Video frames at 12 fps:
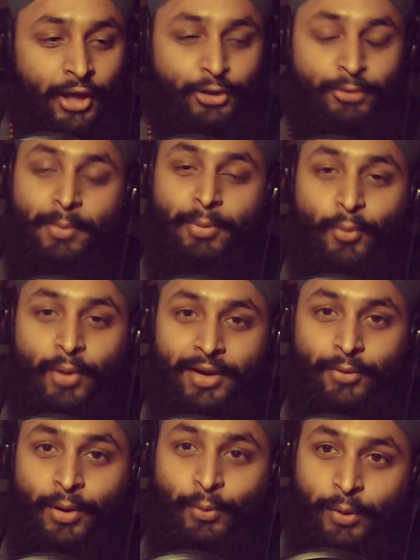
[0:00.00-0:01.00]
You remember
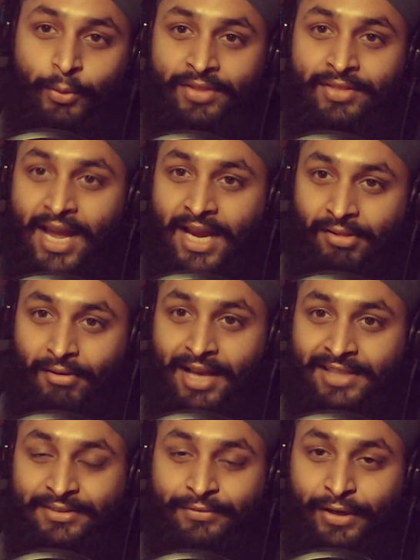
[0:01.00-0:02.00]
when we were in that
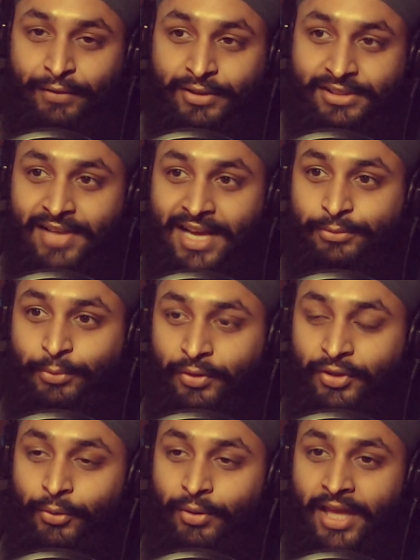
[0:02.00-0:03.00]
class, the very first class,
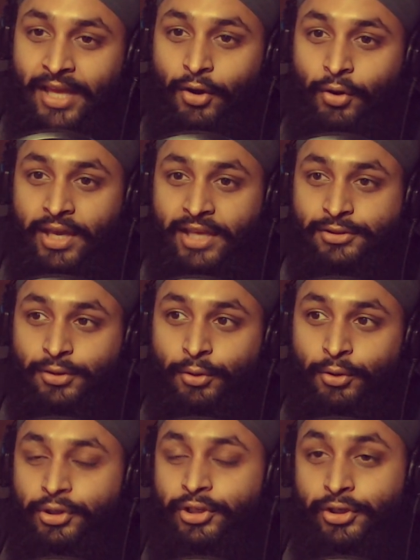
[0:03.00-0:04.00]
where they were like, okay, so
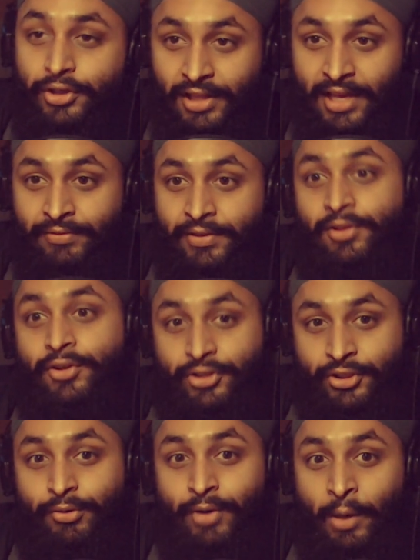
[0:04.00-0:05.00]
look to your left and look
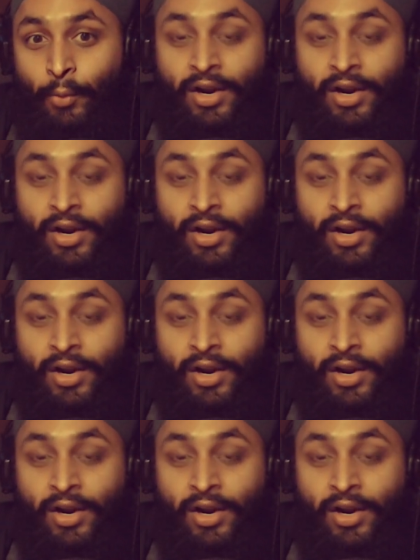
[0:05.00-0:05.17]
to your right.